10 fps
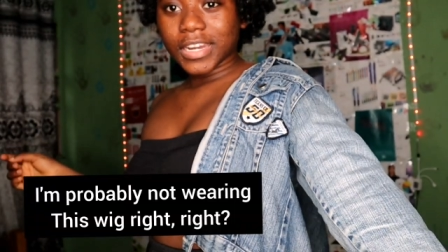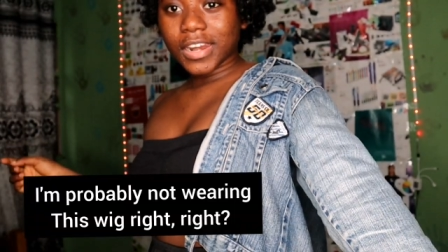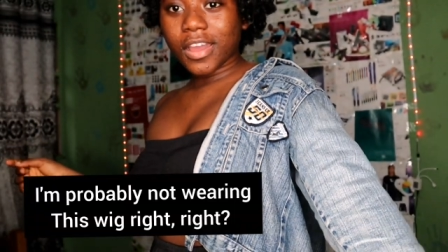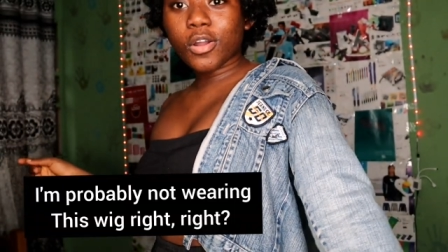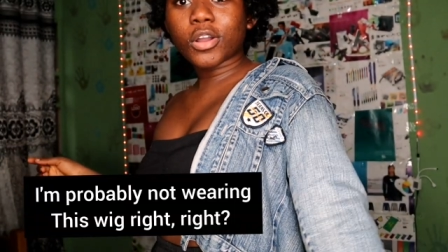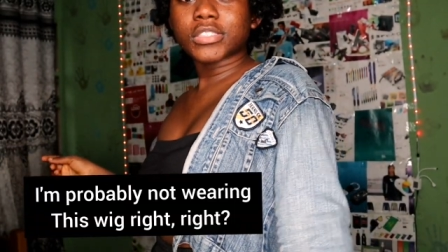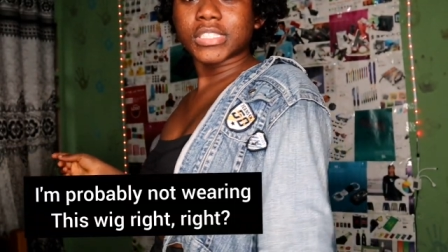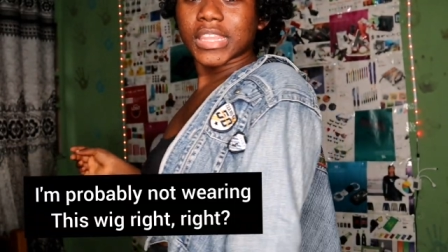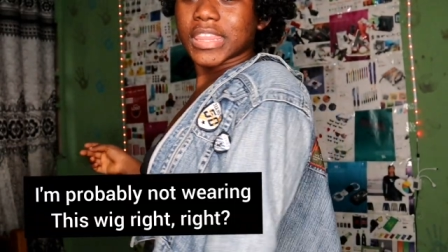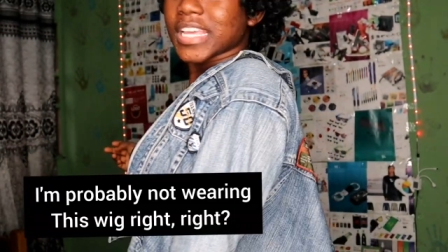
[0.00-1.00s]
now on
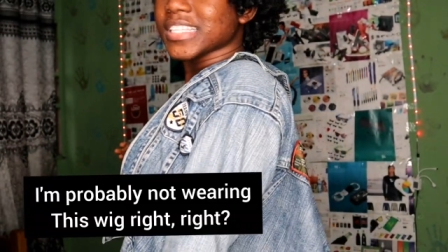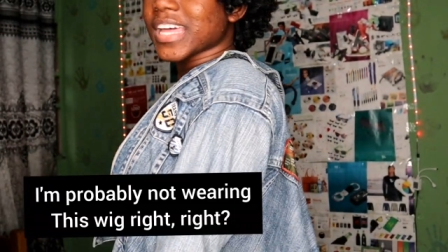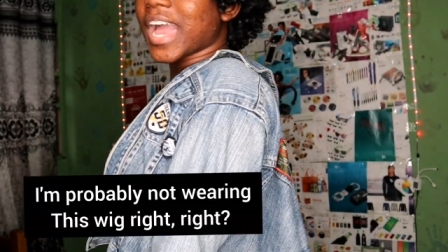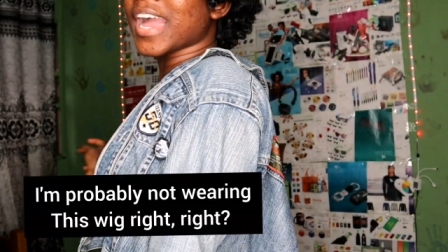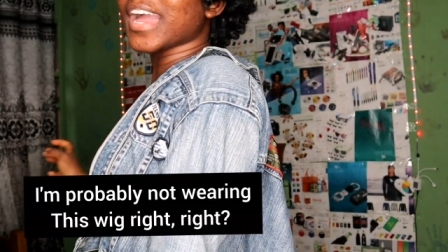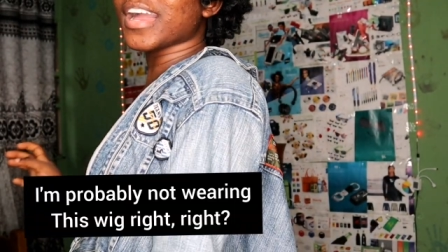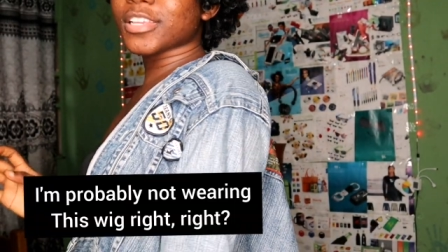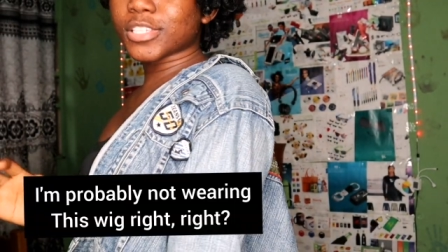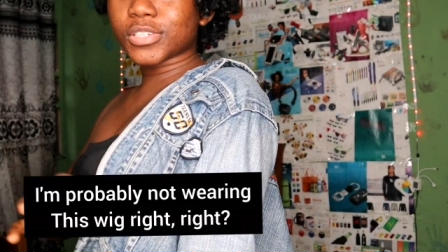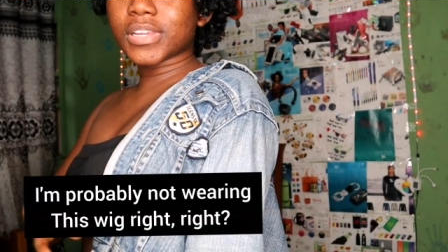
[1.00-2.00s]
to things that I
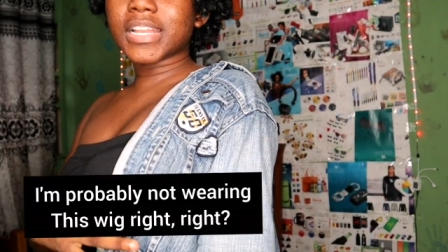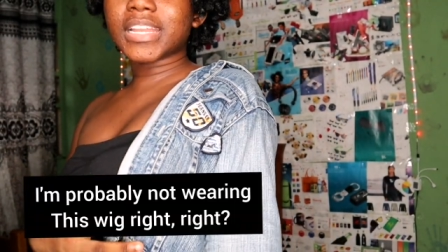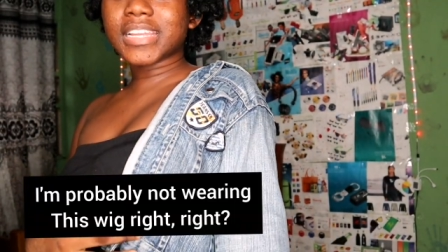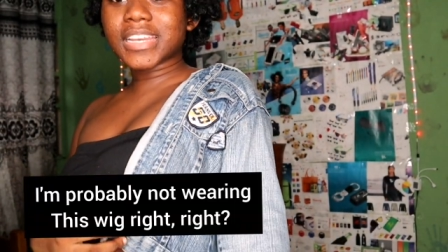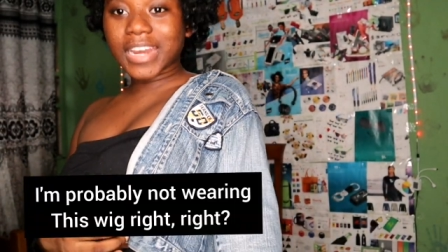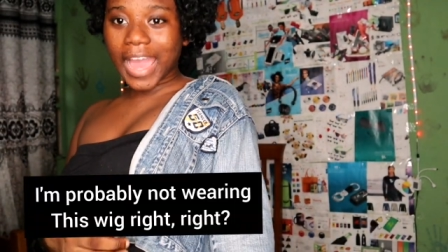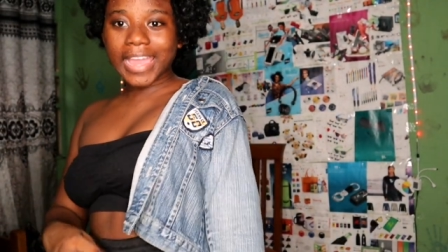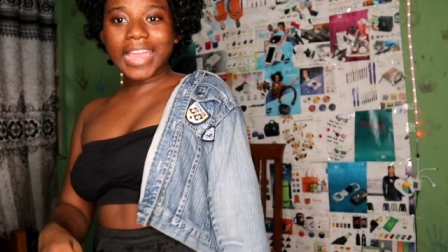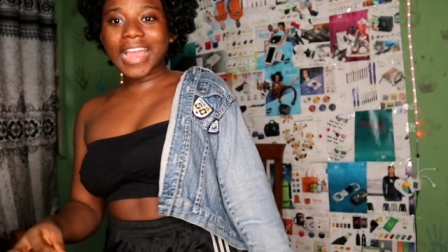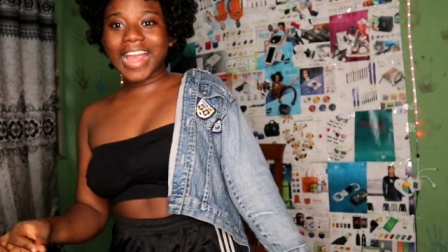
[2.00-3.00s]
actually
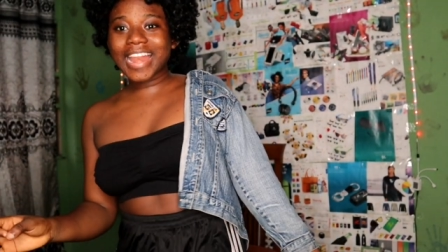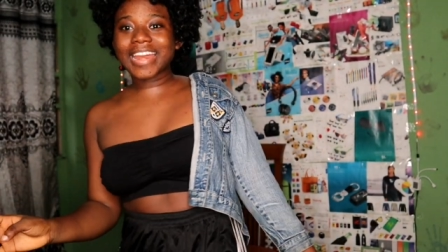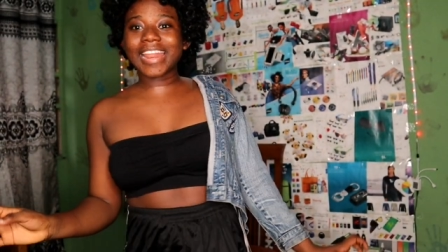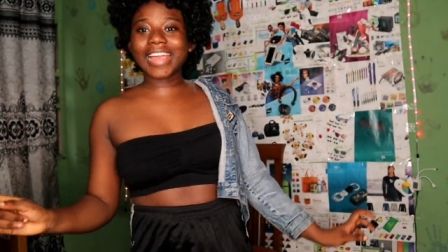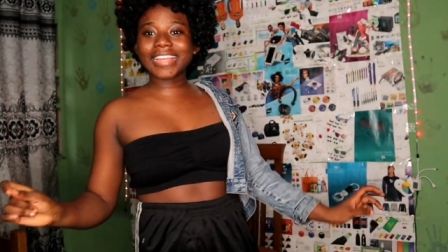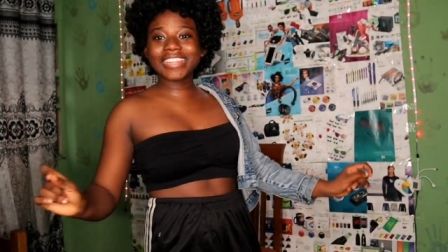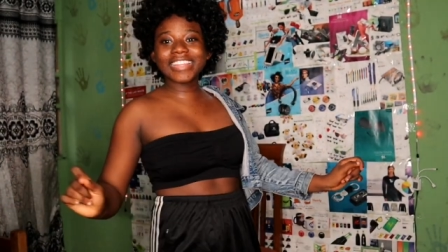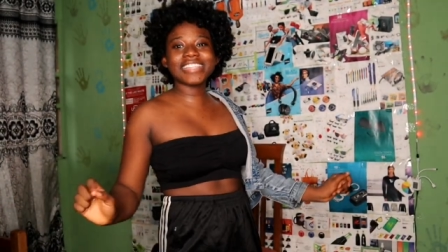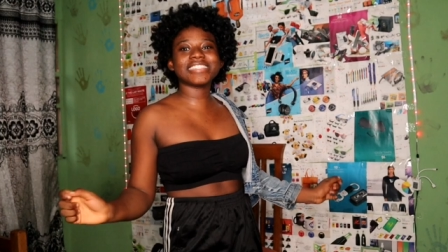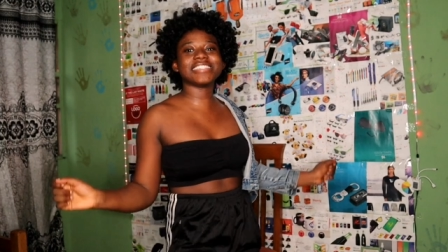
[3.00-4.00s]
like like
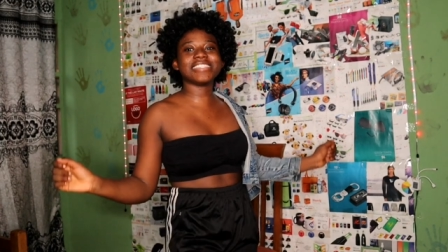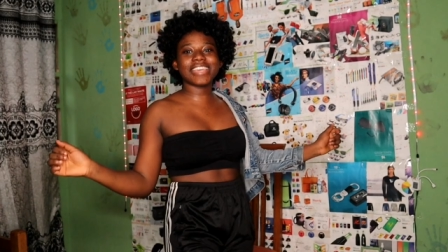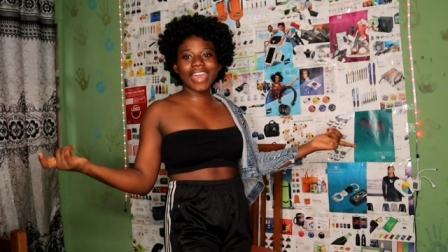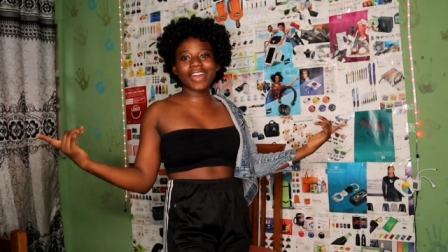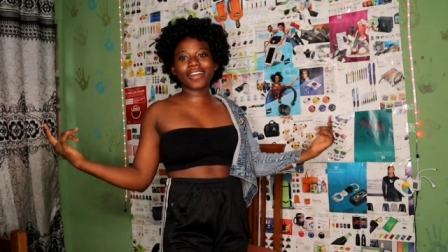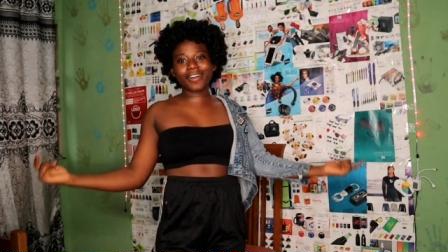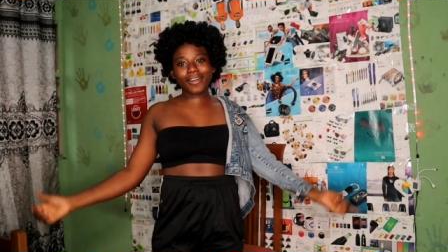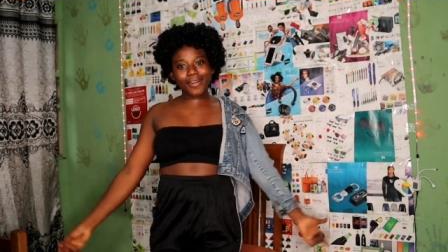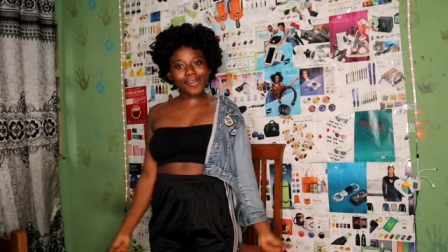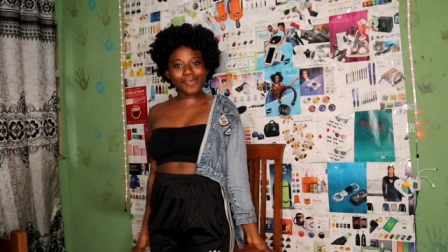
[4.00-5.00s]
this get
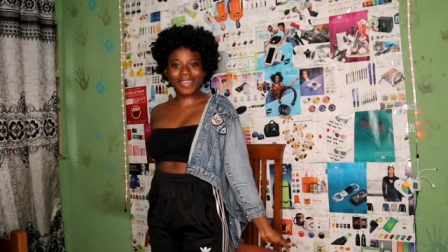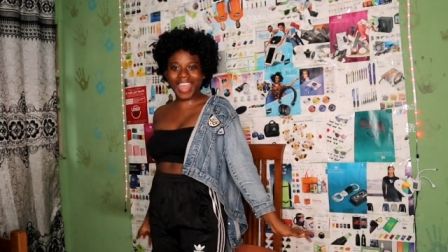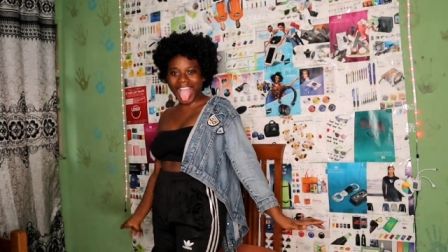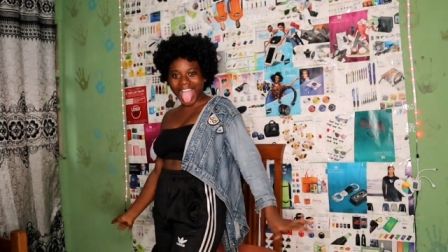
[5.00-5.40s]
up